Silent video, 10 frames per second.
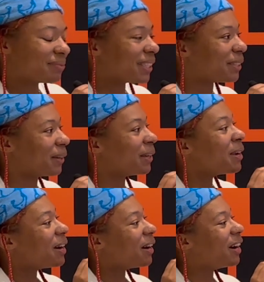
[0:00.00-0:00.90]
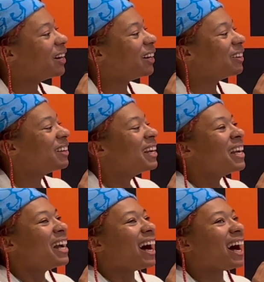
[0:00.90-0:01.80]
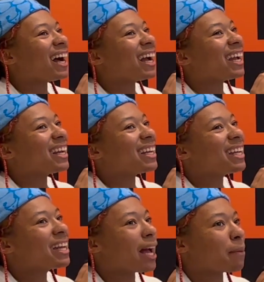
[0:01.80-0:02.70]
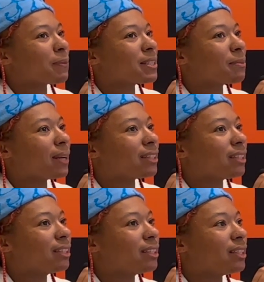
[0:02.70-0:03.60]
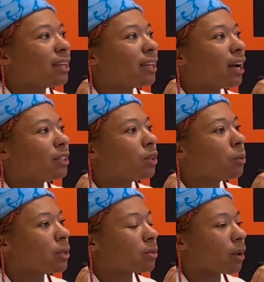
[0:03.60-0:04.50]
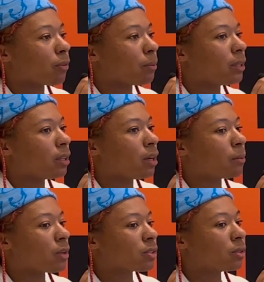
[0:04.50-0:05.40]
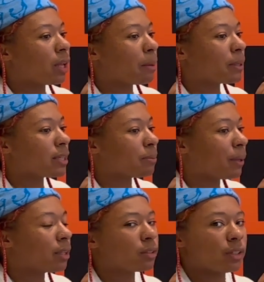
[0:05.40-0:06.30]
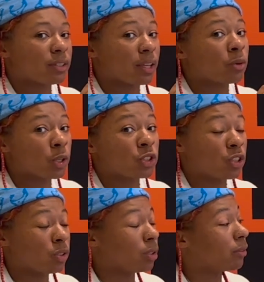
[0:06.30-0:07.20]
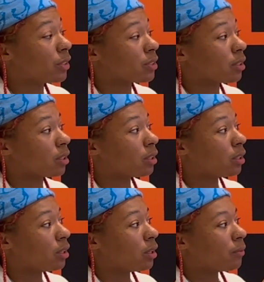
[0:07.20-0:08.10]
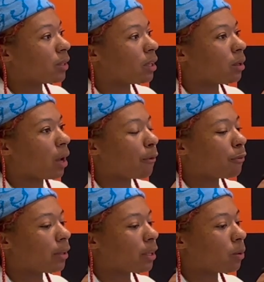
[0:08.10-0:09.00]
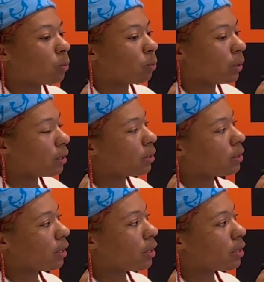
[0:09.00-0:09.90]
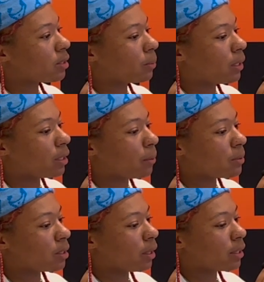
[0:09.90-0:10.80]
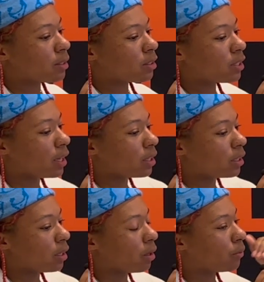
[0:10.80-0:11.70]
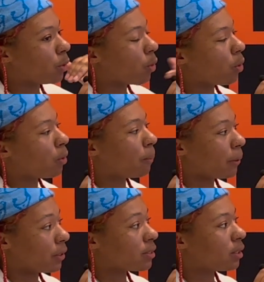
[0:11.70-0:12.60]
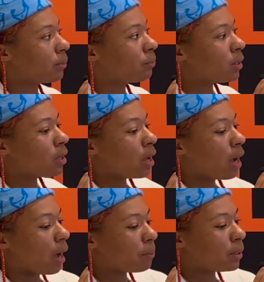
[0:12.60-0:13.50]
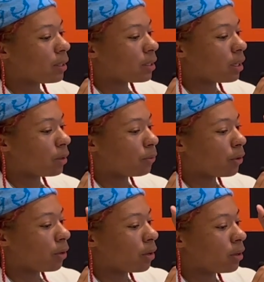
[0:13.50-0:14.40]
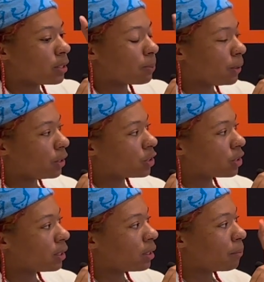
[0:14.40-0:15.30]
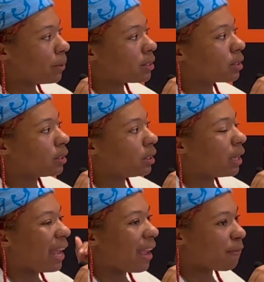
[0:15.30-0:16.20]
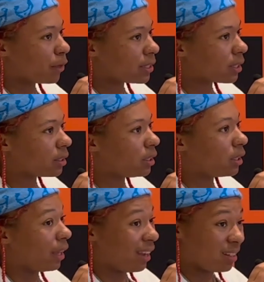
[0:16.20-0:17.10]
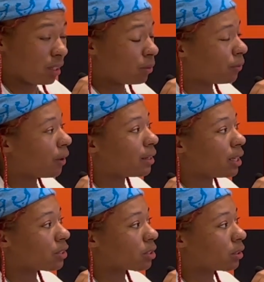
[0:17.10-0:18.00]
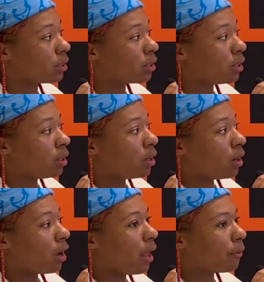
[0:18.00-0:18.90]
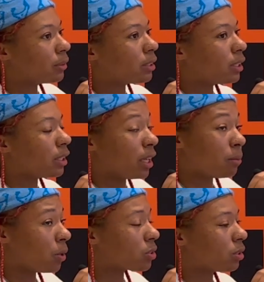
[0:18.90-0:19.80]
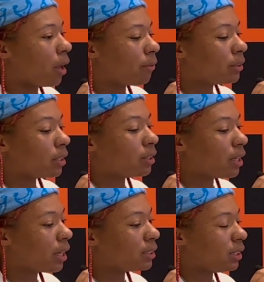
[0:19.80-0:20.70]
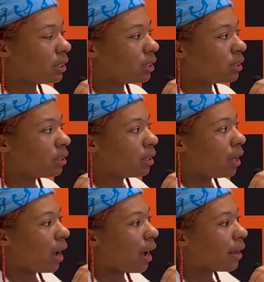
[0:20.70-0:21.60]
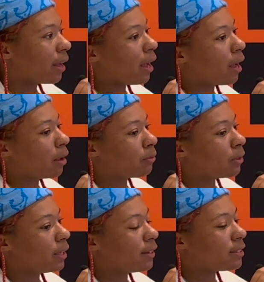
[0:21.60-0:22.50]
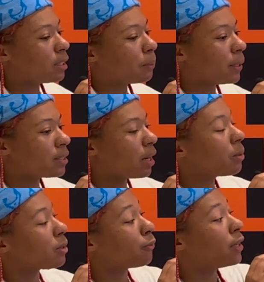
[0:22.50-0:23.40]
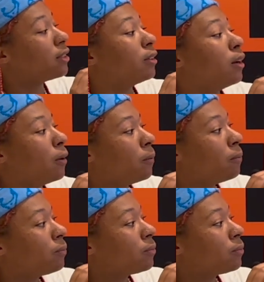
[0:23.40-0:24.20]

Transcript: Anyway, I it happens, but at the end of the day, I know what's right for me, and I'm also glad because Baylor is a Christian university. Mm-hmm. And I feel like one of the things when it comes to like taking care of the whole person, I'm being cared for spiritually, mentally, physically, and even financially. Mm-hmm. Everything and emotionally, everything that I needed I have, and it's in a place that I was afraid to go.